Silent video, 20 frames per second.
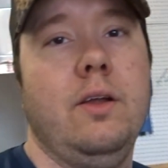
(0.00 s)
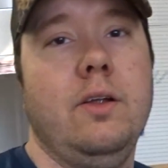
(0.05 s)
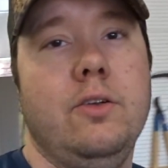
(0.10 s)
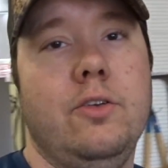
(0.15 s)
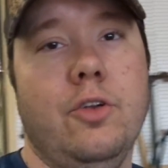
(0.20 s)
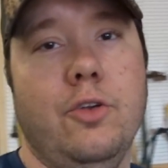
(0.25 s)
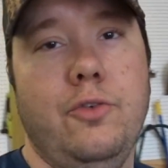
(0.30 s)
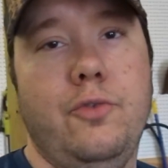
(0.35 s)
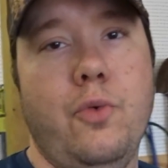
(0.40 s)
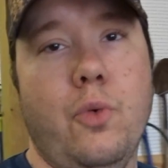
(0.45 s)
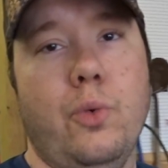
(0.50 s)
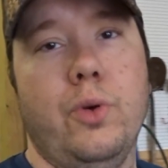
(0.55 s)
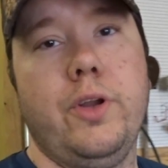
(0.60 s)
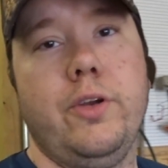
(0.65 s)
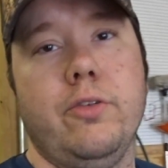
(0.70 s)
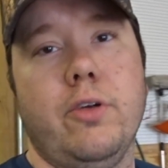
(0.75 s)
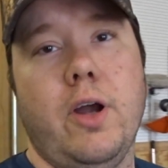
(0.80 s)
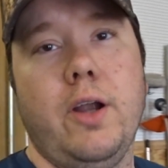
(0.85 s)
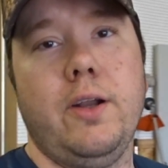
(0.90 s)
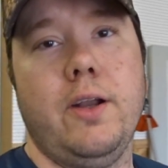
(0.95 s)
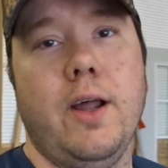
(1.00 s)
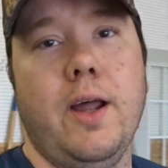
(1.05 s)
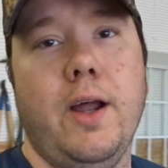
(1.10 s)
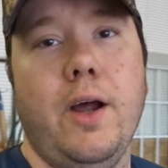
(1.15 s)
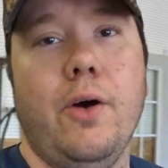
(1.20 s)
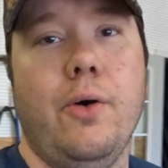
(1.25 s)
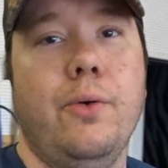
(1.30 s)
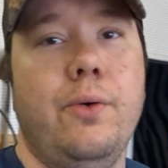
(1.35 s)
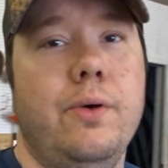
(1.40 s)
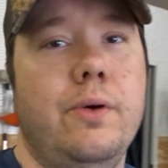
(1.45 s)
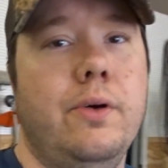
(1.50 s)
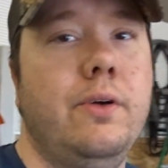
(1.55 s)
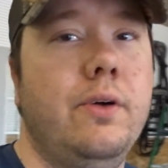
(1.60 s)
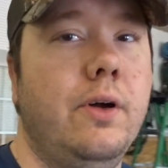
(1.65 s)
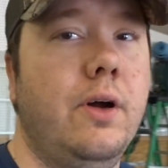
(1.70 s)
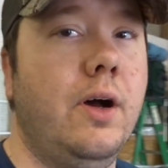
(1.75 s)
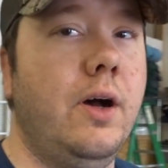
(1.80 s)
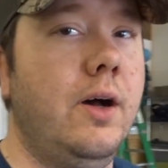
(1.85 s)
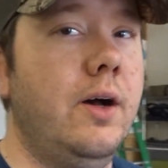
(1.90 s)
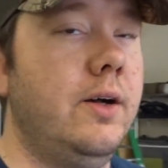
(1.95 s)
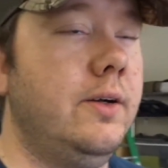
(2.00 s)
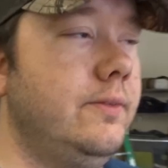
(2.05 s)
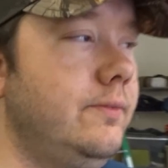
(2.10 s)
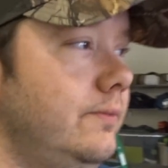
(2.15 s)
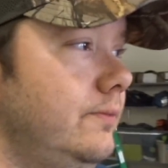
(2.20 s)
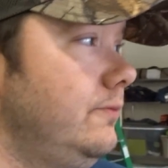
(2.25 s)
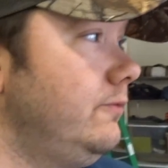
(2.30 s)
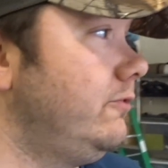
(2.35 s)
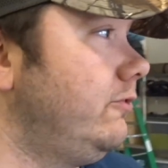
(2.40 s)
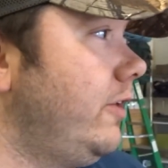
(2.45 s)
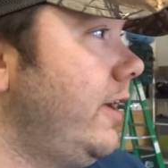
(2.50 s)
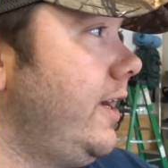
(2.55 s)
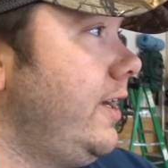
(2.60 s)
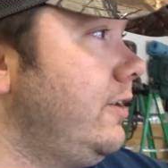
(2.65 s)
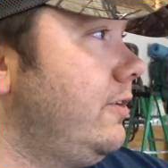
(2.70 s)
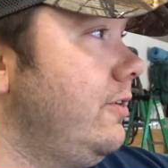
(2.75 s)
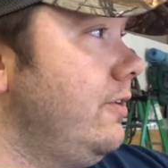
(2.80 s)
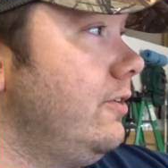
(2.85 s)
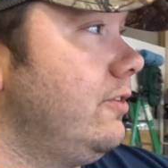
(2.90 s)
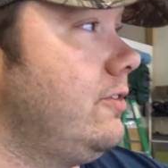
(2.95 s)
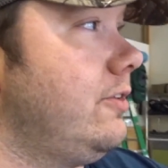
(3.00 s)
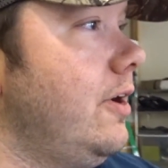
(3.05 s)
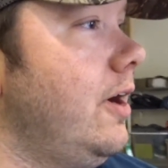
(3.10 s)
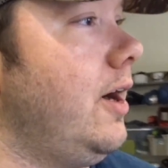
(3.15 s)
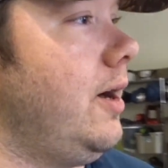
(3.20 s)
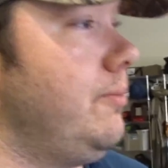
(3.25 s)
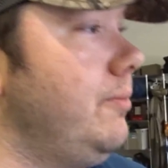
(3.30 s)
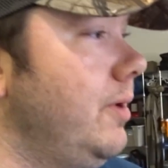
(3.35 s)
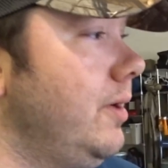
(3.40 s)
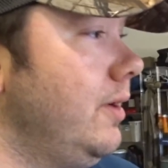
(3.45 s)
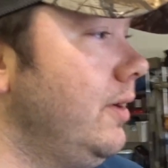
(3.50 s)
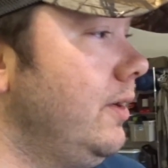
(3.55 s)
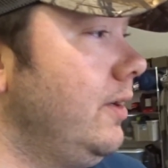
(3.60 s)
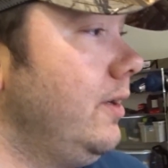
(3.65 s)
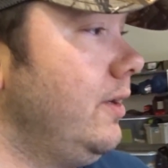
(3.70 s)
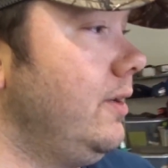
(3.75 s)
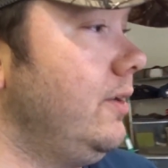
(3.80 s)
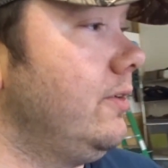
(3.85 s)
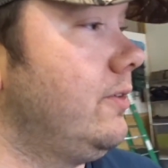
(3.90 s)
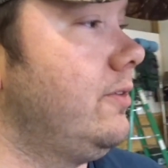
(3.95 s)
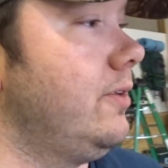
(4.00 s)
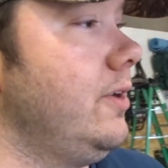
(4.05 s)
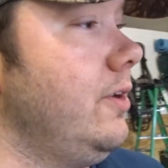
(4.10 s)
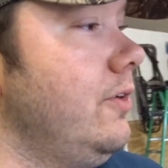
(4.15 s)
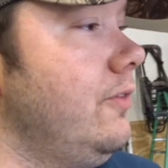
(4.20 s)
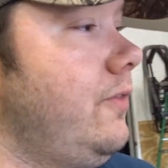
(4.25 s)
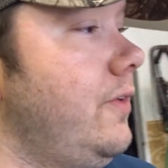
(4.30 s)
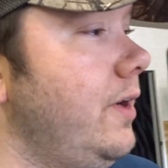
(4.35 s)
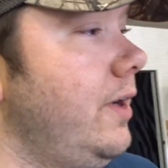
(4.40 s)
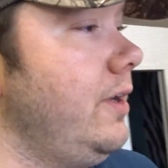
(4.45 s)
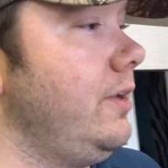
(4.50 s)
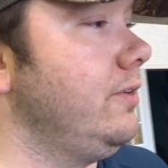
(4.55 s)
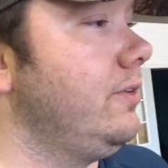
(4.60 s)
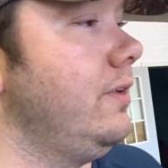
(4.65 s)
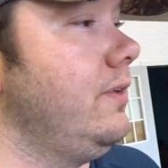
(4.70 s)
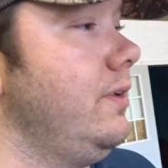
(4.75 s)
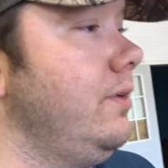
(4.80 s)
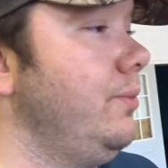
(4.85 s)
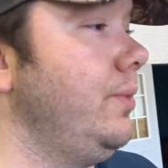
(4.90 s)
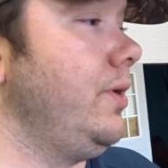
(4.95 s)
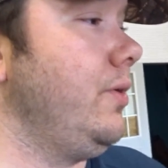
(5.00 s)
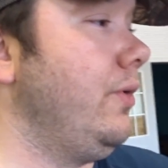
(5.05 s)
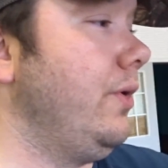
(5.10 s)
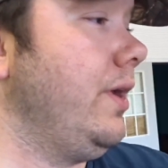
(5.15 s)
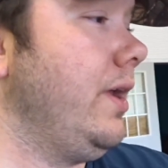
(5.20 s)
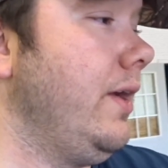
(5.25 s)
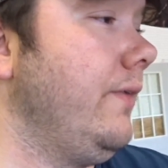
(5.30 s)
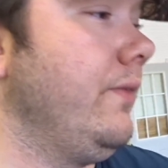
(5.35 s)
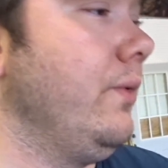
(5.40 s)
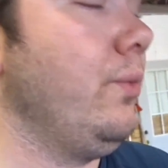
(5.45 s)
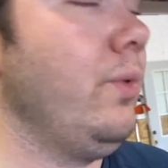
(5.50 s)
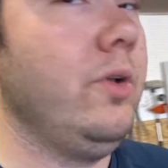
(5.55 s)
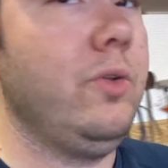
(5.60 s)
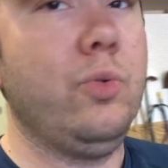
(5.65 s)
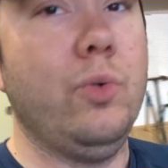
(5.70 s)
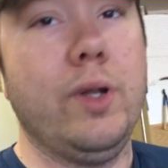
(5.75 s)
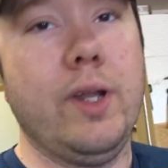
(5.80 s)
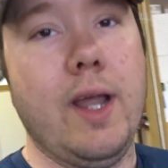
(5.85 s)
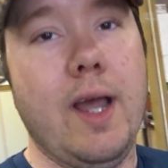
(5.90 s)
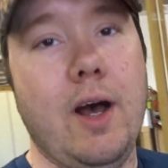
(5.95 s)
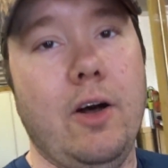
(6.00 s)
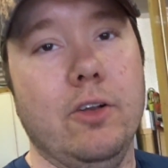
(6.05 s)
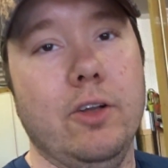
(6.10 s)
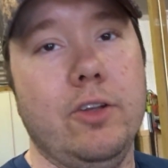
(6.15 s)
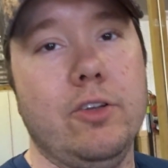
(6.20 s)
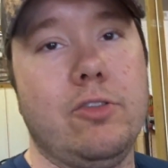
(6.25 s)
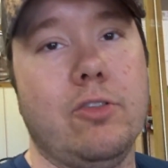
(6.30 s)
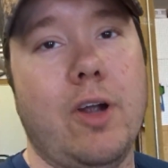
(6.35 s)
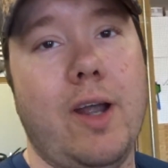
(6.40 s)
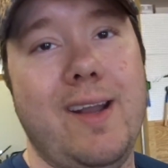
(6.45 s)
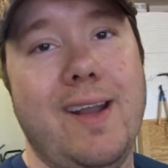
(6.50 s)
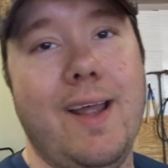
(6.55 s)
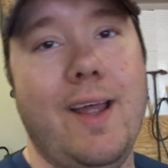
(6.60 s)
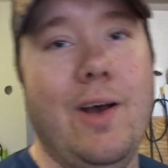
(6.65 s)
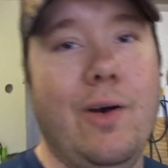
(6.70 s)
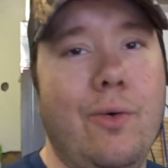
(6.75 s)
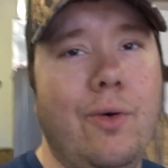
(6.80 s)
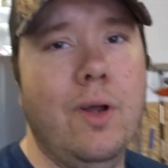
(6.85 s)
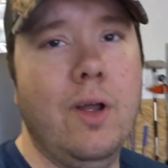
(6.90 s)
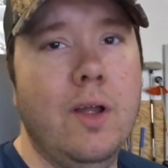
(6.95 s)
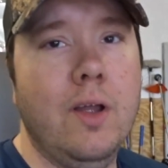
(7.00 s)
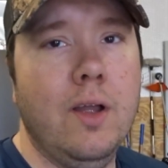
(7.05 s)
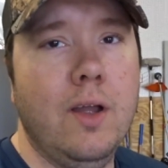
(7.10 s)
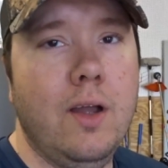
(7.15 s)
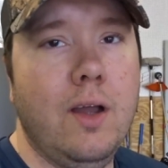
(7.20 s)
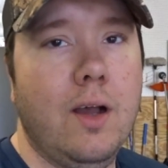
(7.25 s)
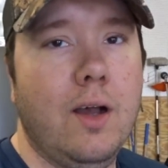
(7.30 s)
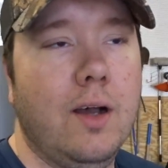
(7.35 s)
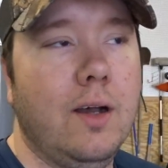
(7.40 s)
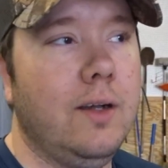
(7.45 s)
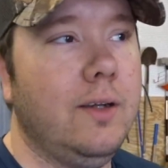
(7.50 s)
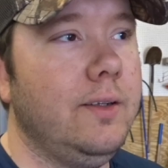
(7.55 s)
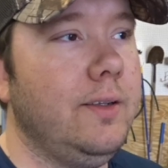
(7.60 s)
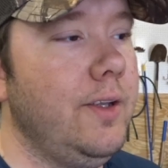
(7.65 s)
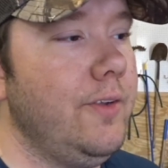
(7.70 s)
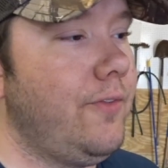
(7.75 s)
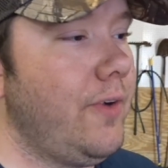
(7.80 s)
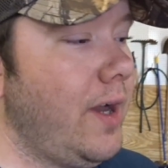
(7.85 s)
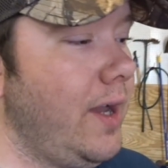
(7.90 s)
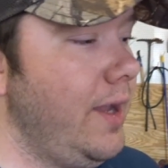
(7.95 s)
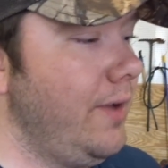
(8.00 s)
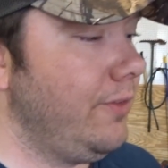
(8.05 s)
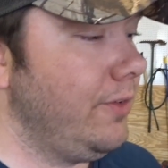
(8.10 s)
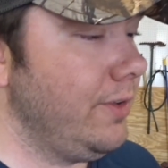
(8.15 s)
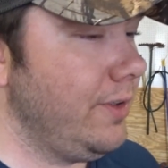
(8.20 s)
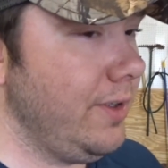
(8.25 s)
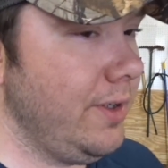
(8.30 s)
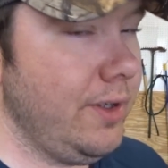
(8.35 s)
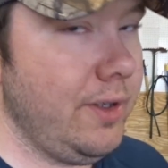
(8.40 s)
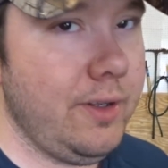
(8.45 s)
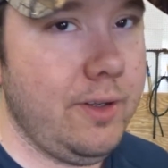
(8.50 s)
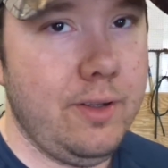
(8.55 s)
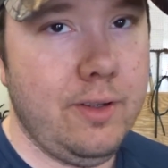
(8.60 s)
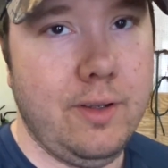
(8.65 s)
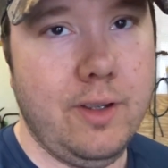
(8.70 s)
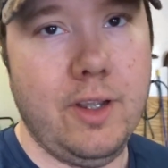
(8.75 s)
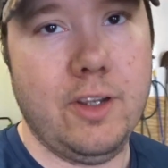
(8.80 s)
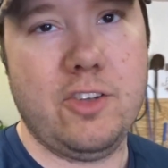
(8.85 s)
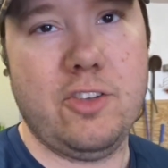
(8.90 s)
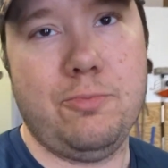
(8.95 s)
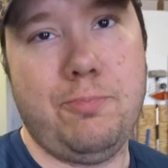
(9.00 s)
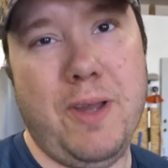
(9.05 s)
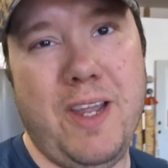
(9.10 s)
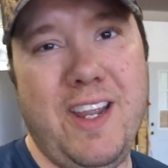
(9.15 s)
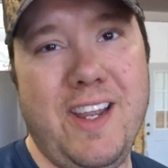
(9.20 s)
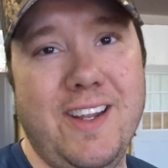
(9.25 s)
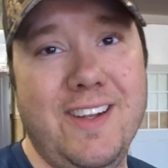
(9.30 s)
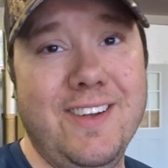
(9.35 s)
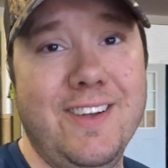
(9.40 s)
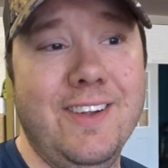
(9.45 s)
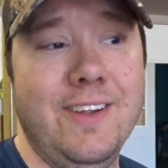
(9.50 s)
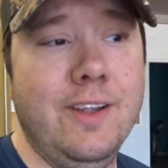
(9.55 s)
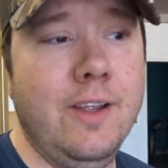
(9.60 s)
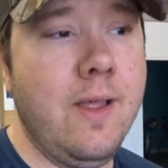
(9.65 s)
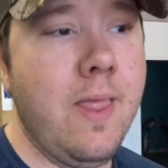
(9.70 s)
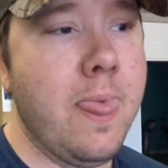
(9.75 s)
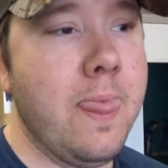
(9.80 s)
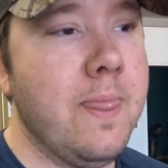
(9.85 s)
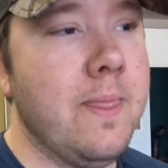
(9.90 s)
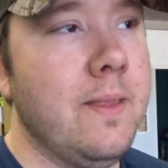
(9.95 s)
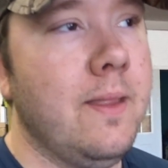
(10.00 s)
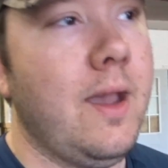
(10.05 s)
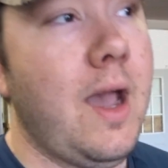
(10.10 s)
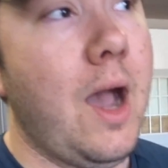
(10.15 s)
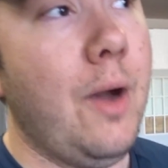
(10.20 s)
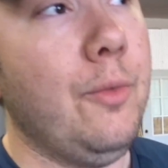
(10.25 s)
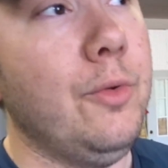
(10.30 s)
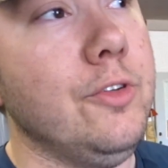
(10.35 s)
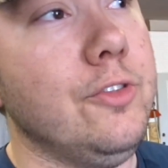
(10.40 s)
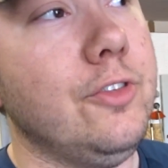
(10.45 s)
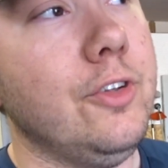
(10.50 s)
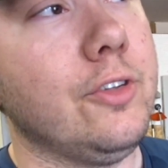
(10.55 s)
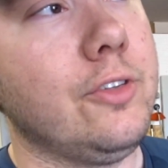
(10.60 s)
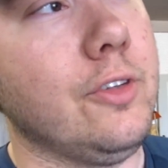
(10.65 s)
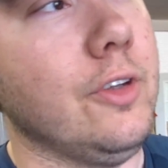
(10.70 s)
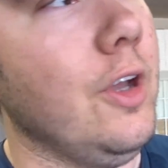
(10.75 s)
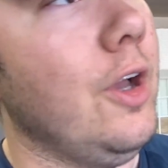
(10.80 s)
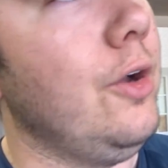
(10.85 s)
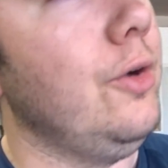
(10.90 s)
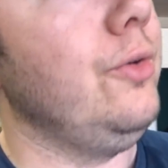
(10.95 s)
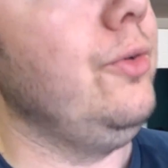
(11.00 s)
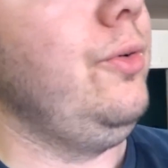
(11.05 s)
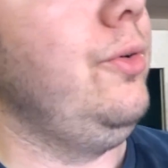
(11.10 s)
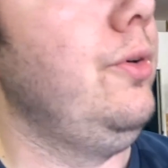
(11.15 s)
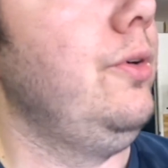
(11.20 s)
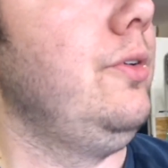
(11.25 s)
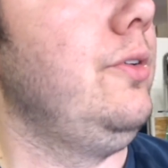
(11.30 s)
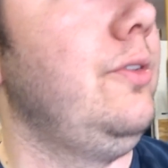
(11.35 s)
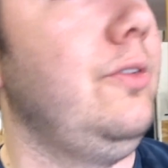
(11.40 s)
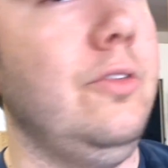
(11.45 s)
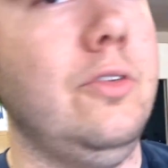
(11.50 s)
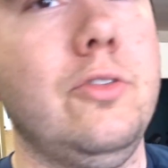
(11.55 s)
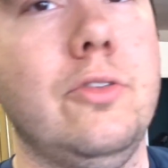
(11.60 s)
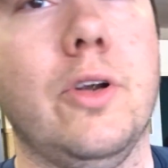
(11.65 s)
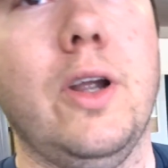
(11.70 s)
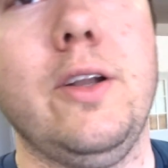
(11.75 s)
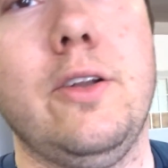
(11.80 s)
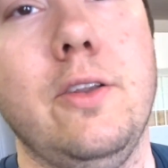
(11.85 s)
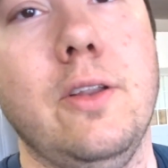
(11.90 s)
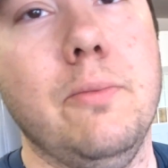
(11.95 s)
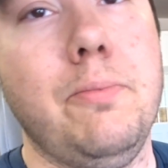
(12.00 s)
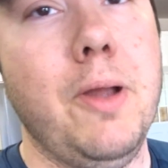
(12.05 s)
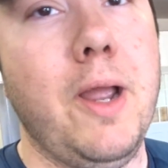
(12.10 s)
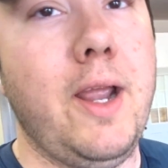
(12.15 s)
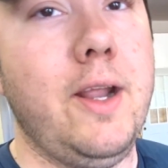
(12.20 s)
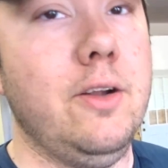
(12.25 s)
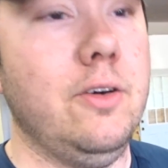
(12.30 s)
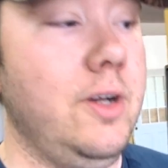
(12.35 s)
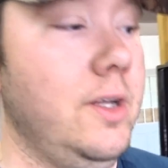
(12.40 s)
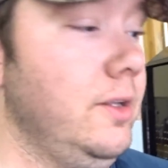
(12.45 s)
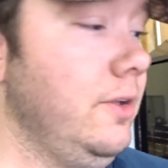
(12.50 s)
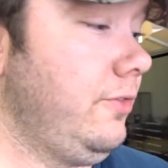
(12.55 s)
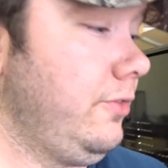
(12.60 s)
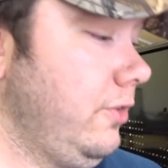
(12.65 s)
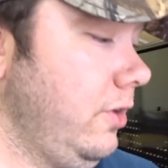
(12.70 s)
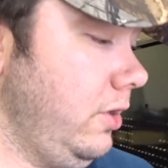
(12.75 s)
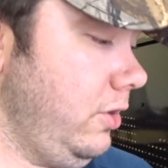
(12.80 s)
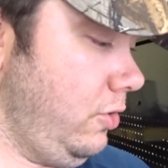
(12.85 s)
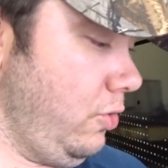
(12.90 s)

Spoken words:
240 right now, ran to the shop. It is single phase, and then we only have the 120 outlets right now. If I ever did expand, I would just go straight to the panel at the front